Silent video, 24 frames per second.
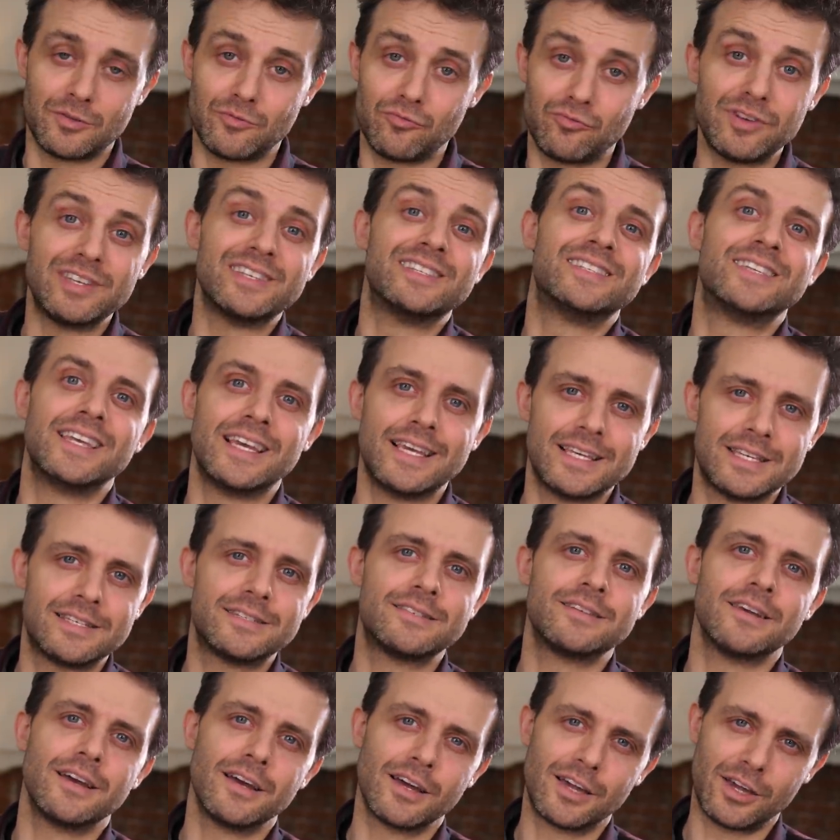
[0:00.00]

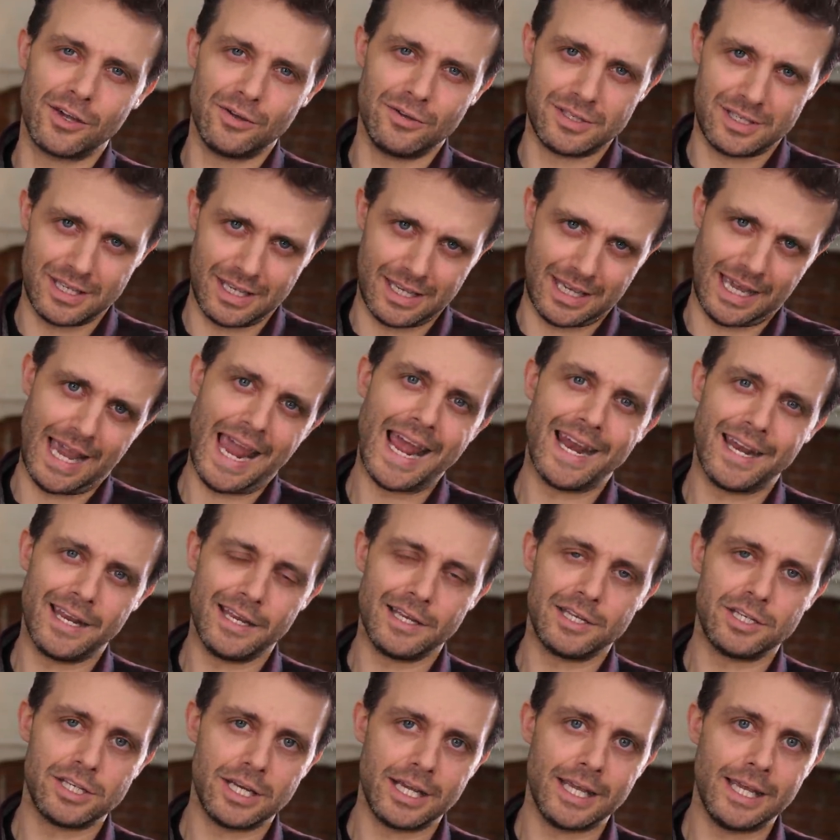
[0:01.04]
resist acoustic
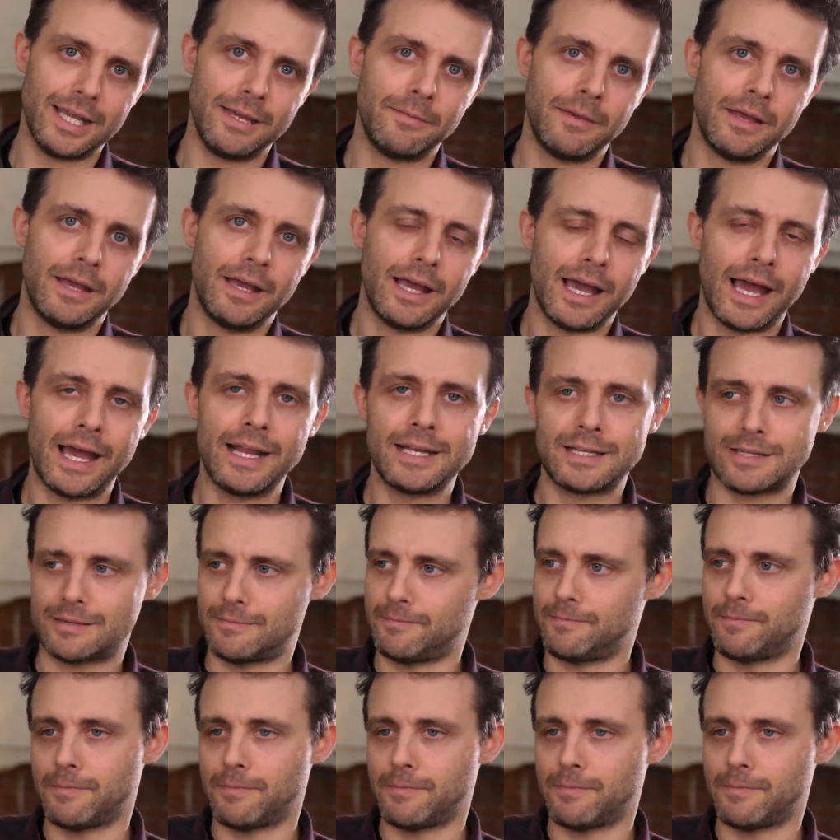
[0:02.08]
energy? And